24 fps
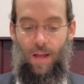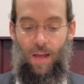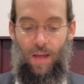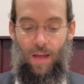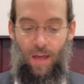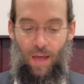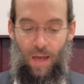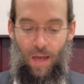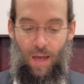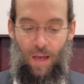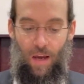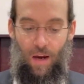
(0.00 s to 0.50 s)

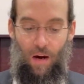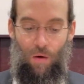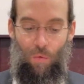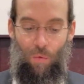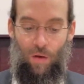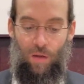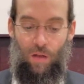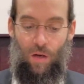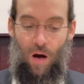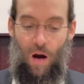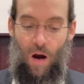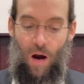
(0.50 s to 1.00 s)
Here,
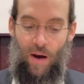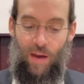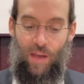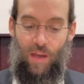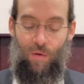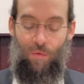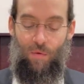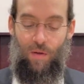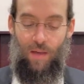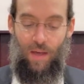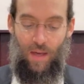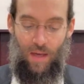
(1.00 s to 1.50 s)
what they're
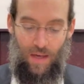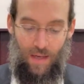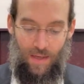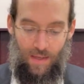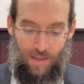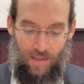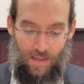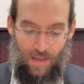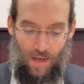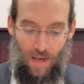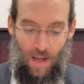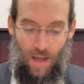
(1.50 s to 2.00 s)
arguing
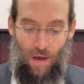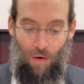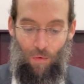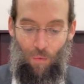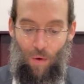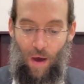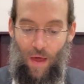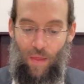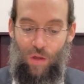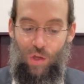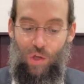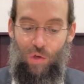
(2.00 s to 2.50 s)
is
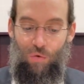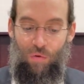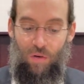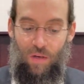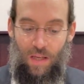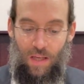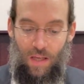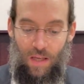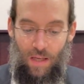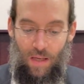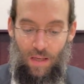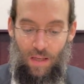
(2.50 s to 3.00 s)
whether you
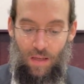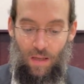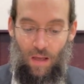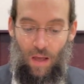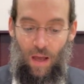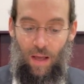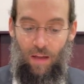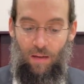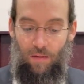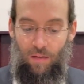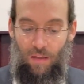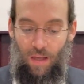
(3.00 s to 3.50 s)
need
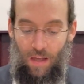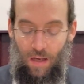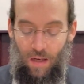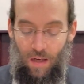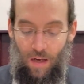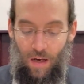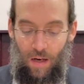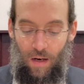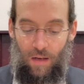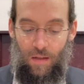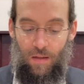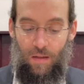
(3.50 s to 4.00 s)
a
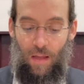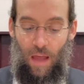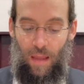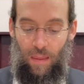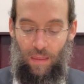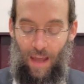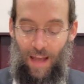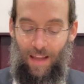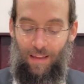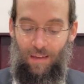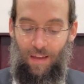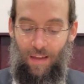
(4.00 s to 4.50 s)
dinner that
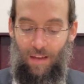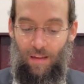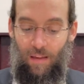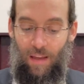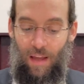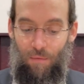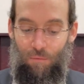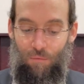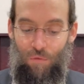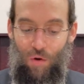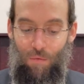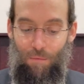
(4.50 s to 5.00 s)
that
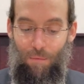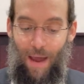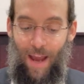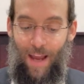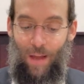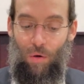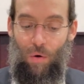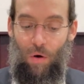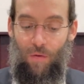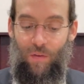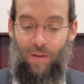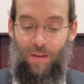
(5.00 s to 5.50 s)

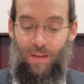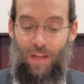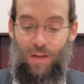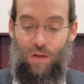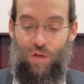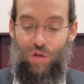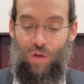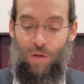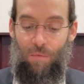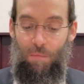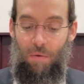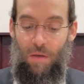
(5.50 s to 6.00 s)
remainder of a dinner
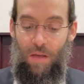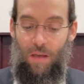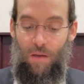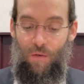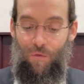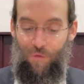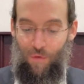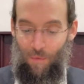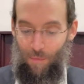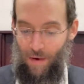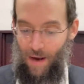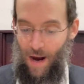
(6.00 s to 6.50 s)
should be
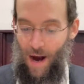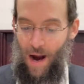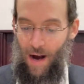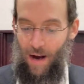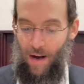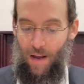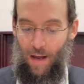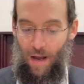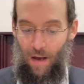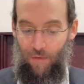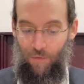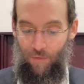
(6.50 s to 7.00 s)
from
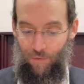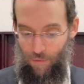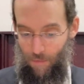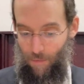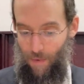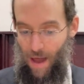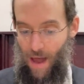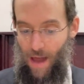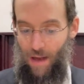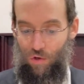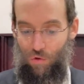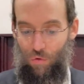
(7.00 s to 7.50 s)
karka, from
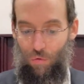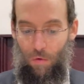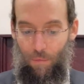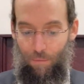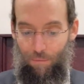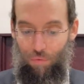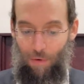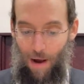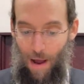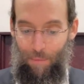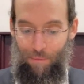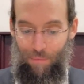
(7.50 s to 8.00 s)
an actual
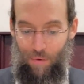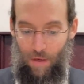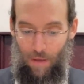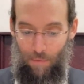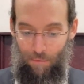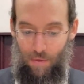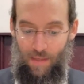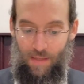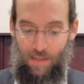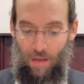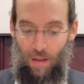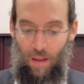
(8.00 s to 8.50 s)
property, a
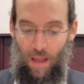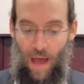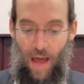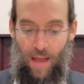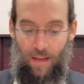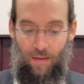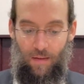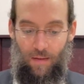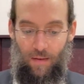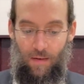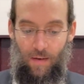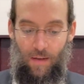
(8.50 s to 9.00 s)
piece of
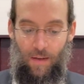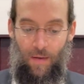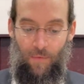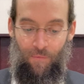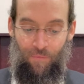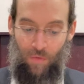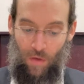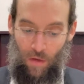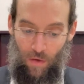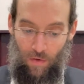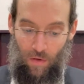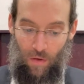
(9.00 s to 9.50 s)
land.
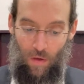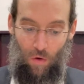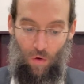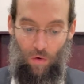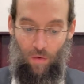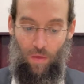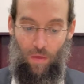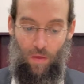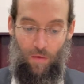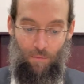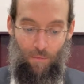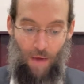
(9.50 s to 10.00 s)

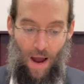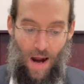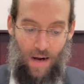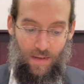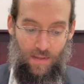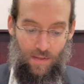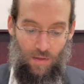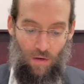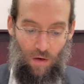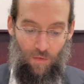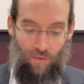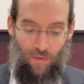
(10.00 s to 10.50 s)

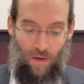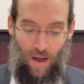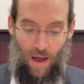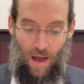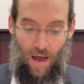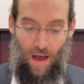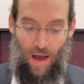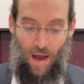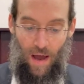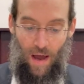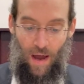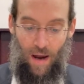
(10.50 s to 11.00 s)

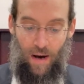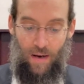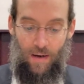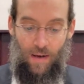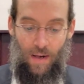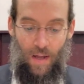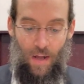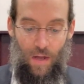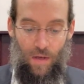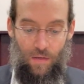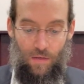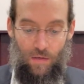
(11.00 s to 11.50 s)
Marsovar.
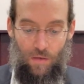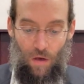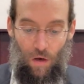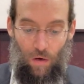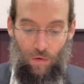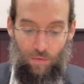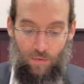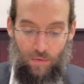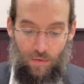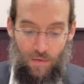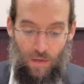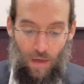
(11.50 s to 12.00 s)

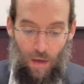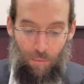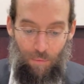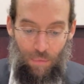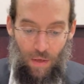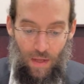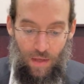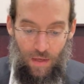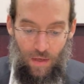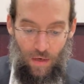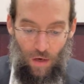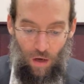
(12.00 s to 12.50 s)
So the
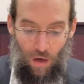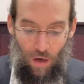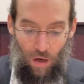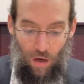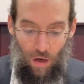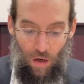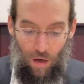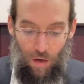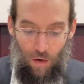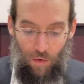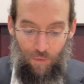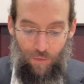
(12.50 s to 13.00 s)
opinion
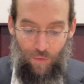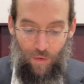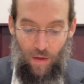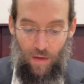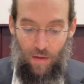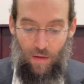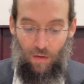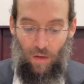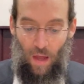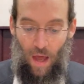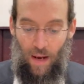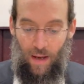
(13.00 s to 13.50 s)
of
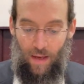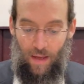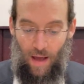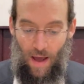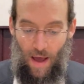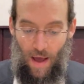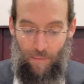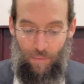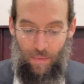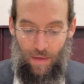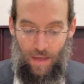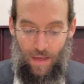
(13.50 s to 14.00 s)
the
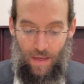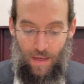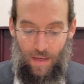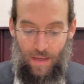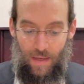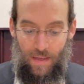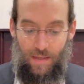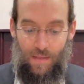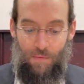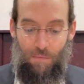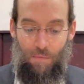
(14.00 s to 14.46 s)
Tanakama is